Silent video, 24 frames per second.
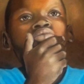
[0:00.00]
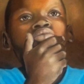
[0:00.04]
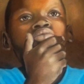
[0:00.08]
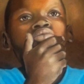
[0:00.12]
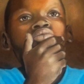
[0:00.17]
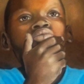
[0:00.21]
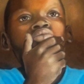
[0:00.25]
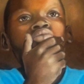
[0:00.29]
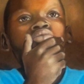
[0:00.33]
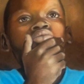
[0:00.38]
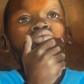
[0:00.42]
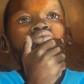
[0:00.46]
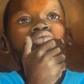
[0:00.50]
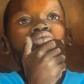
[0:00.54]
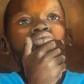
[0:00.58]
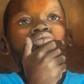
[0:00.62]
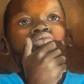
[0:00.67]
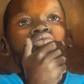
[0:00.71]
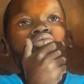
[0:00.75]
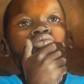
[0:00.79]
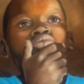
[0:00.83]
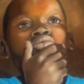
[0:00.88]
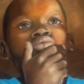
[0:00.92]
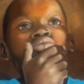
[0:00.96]
for I have
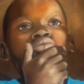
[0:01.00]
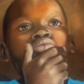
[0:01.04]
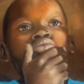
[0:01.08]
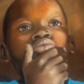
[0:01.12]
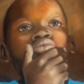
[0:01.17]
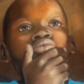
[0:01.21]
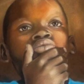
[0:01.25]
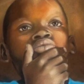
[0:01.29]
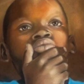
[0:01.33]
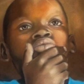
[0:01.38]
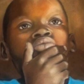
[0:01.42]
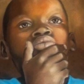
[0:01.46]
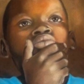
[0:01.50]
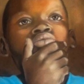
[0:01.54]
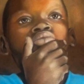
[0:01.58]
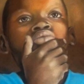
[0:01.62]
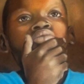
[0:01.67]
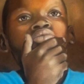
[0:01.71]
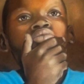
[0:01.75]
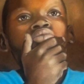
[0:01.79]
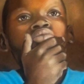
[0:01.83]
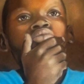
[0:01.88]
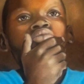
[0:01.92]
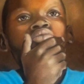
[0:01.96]
seen in it
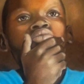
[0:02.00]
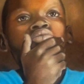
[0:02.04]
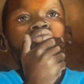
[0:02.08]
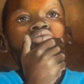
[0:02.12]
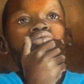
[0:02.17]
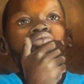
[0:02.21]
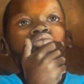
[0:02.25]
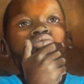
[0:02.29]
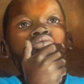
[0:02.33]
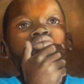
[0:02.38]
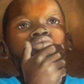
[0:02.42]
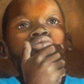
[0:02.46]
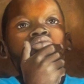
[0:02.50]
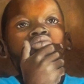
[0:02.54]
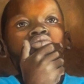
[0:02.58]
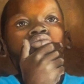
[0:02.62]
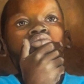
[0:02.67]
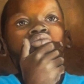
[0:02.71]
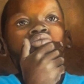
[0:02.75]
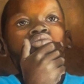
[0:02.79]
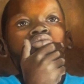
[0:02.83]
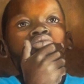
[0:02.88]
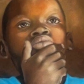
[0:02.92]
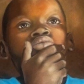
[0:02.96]
all that is
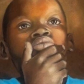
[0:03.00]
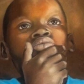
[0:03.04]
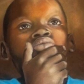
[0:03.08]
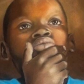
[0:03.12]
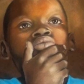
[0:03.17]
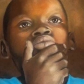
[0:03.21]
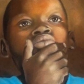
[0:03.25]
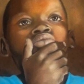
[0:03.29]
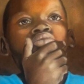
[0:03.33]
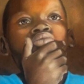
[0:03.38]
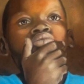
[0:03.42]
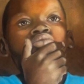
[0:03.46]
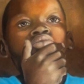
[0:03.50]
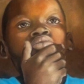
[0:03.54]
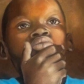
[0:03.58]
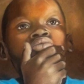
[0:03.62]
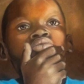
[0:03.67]
well pleasing